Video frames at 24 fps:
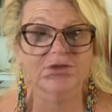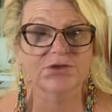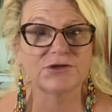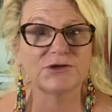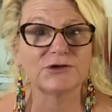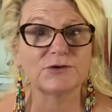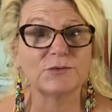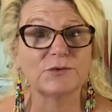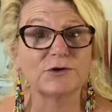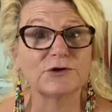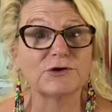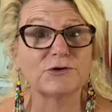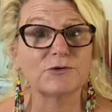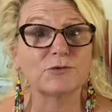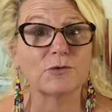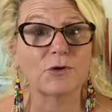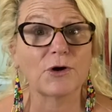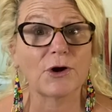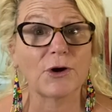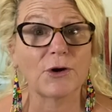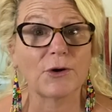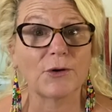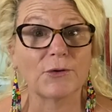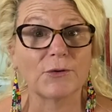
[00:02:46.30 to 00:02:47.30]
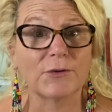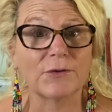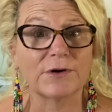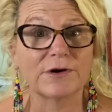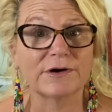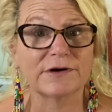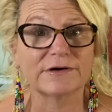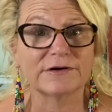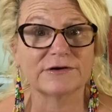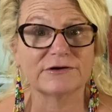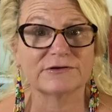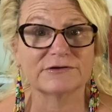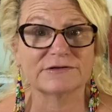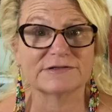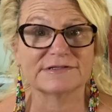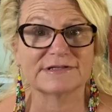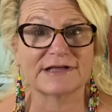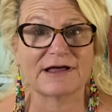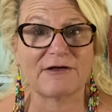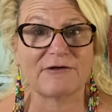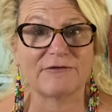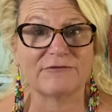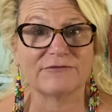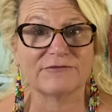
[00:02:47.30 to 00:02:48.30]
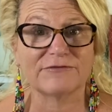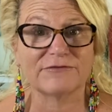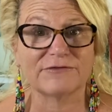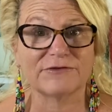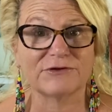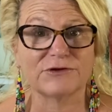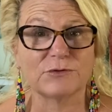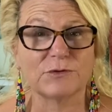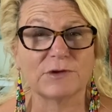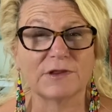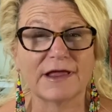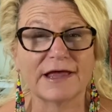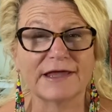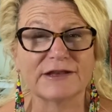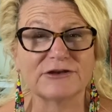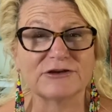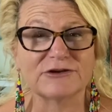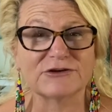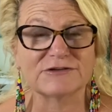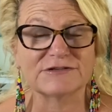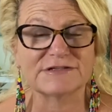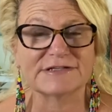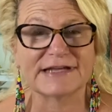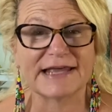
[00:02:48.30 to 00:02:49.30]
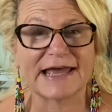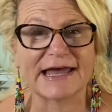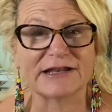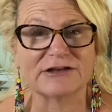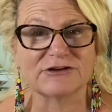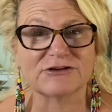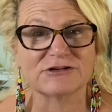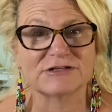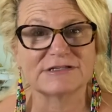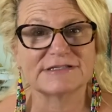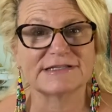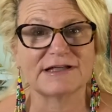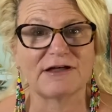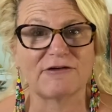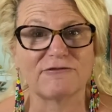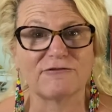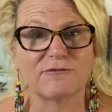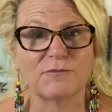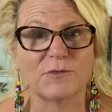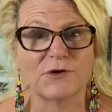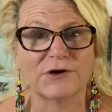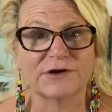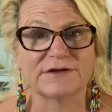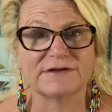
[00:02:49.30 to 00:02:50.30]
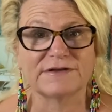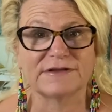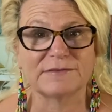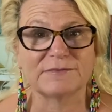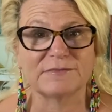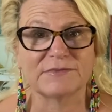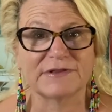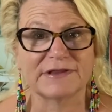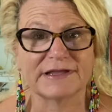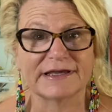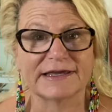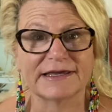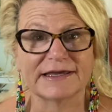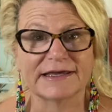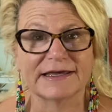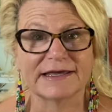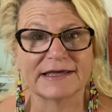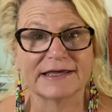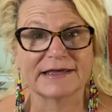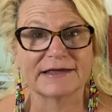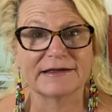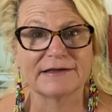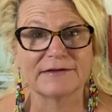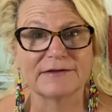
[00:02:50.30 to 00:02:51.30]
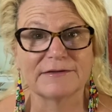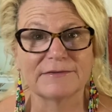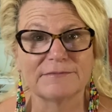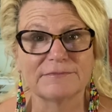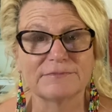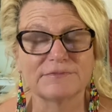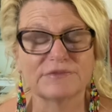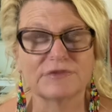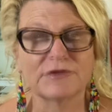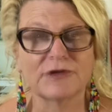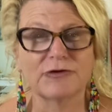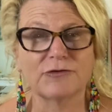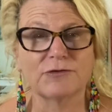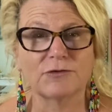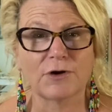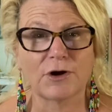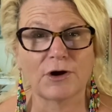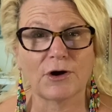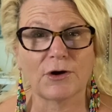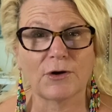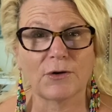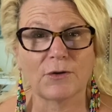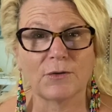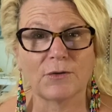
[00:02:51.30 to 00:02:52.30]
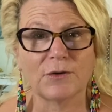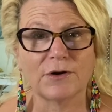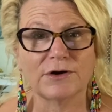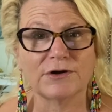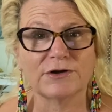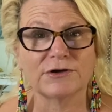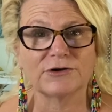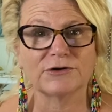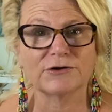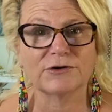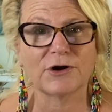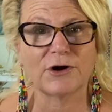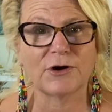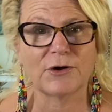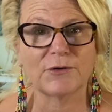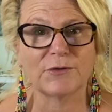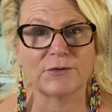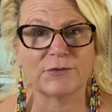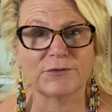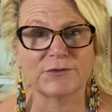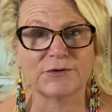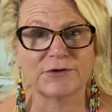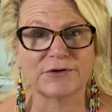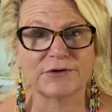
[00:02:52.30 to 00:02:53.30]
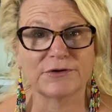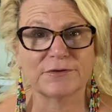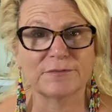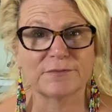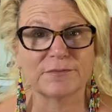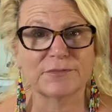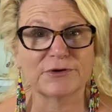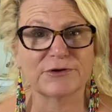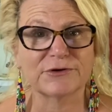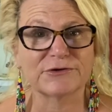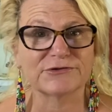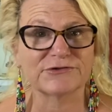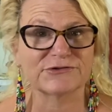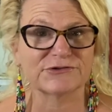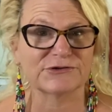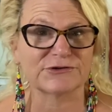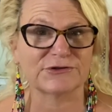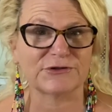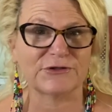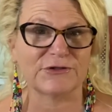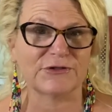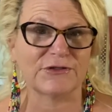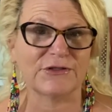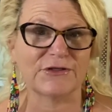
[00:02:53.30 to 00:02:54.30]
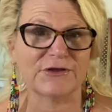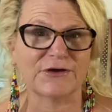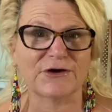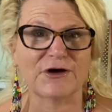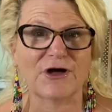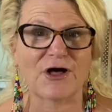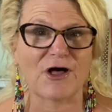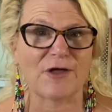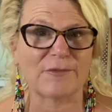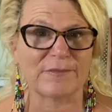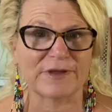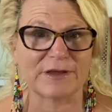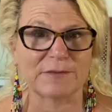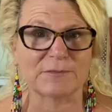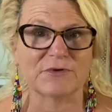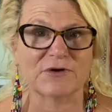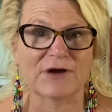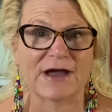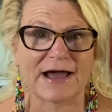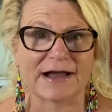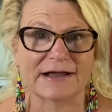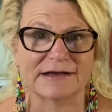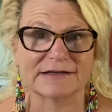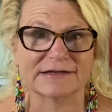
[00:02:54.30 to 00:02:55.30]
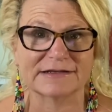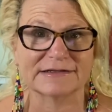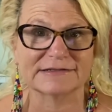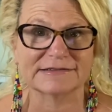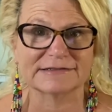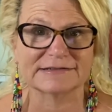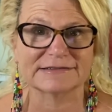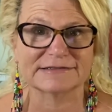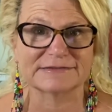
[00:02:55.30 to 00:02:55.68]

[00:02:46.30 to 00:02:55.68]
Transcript: You will grow yourself. You will understand yourself more deeply. Grow your own personal calming practice.